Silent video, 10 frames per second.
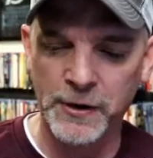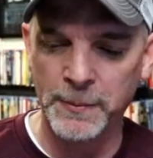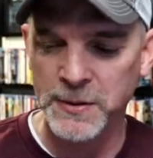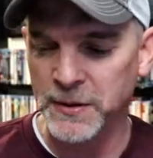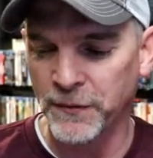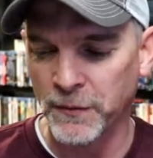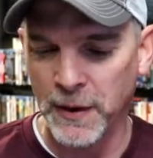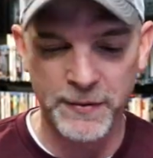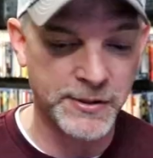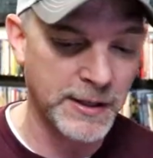Gremlins if you've
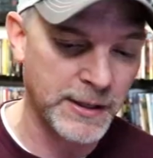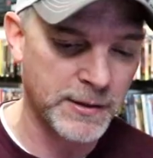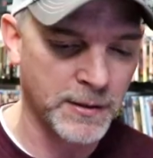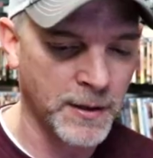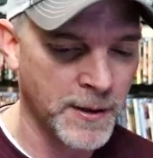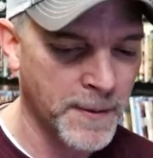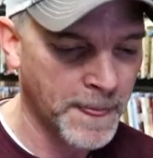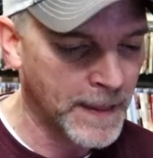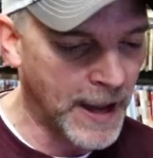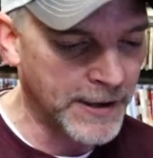never seen it.
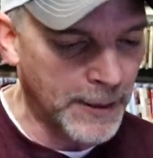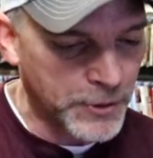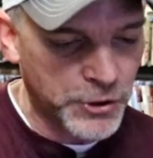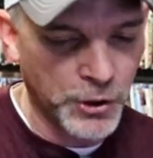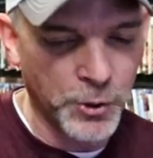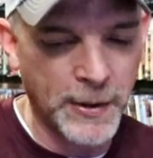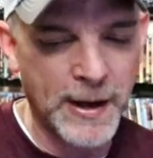At number two,